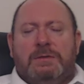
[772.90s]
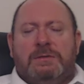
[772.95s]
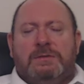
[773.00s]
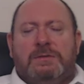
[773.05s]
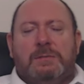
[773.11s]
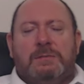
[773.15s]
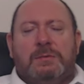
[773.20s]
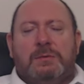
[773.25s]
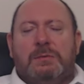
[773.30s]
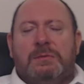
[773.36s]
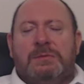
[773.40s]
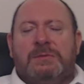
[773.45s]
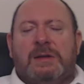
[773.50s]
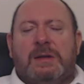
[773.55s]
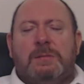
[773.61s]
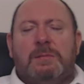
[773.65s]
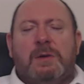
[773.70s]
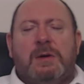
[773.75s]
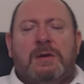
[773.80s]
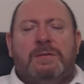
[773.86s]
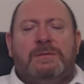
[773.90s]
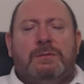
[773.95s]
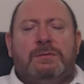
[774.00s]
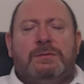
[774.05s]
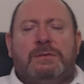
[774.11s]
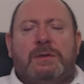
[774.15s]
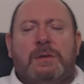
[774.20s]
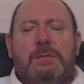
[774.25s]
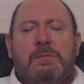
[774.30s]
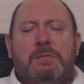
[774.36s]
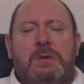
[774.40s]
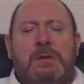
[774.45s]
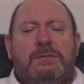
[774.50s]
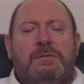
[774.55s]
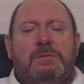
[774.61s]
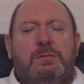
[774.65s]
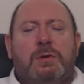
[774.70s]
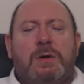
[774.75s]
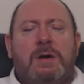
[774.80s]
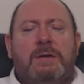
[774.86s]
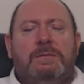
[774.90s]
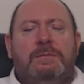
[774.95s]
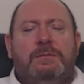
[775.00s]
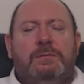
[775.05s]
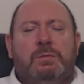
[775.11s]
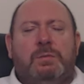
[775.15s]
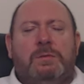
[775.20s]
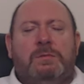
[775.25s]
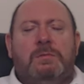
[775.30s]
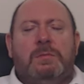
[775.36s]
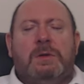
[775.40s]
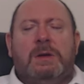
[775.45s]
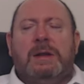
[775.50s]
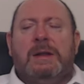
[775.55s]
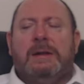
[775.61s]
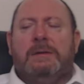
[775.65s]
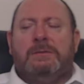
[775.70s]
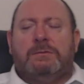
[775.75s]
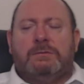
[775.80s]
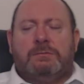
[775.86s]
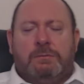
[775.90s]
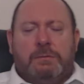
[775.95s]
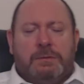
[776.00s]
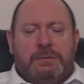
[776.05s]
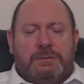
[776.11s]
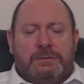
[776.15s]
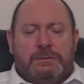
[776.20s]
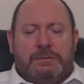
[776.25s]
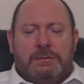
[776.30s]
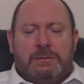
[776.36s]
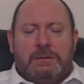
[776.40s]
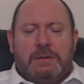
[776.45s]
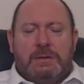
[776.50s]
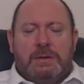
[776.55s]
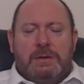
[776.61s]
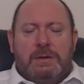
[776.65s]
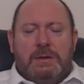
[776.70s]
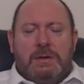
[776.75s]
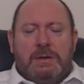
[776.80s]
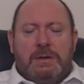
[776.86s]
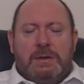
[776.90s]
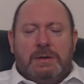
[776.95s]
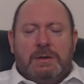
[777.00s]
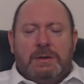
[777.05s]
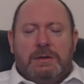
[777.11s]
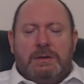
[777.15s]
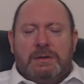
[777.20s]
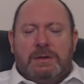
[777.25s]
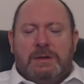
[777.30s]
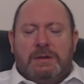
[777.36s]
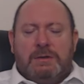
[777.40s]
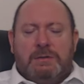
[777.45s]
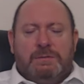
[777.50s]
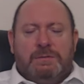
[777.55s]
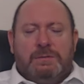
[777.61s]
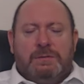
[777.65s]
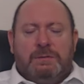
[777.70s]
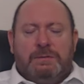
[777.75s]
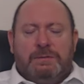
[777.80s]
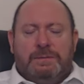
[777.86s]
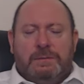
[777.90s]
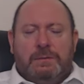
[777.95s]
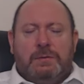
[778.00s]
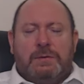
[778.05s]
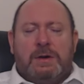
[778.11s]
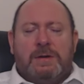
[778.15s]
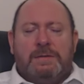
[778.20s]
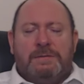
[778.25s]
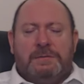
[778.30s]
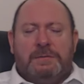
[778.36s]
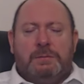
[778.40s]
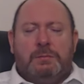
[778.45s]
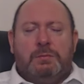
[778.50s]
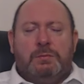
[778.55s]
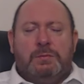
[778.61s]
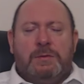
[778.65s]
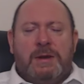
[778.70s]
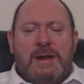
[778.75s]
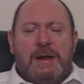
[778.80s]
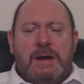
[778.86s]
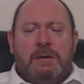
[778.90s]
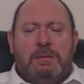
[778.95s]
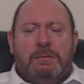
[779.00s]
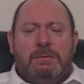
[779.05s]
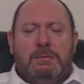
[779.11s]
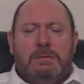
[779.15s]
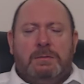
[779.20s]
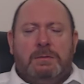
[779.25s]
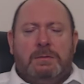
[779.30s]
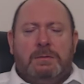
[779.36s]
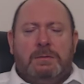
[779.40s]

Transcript: Some people say, but I feel so much more comfortable with my legs crossed. Yeah, you, you feel comfortable now,